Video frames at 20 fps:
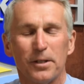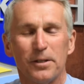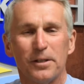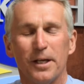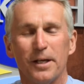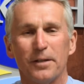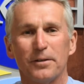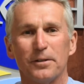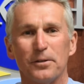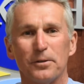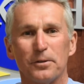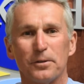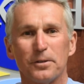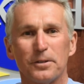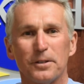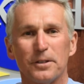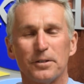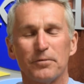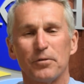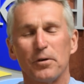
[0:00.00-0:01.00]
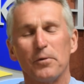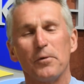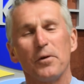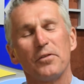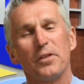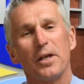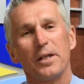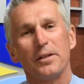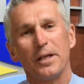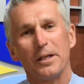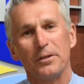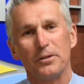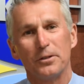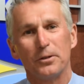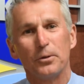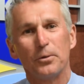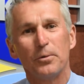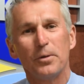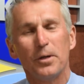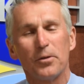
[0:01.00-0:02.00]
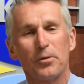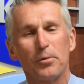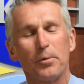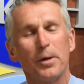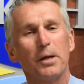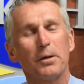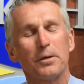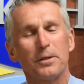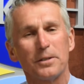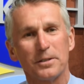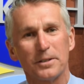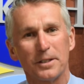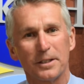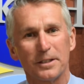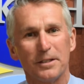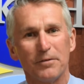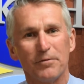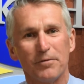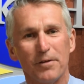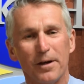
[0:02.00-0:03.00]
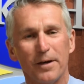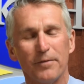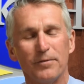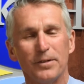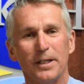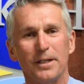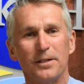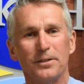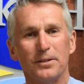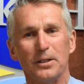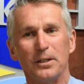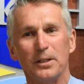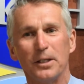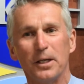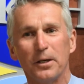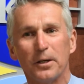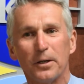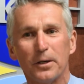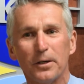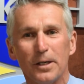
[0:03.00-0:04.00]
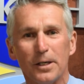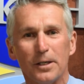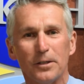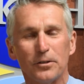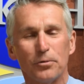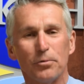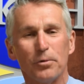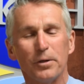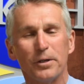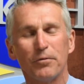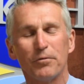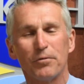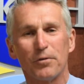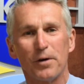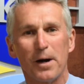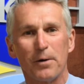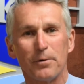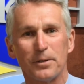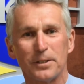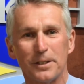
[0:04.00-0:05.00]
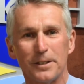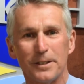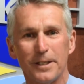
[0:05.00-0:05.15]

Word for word: to thank the nurses for everything they do, three hundred sixty-five days a year, twenty-four hours a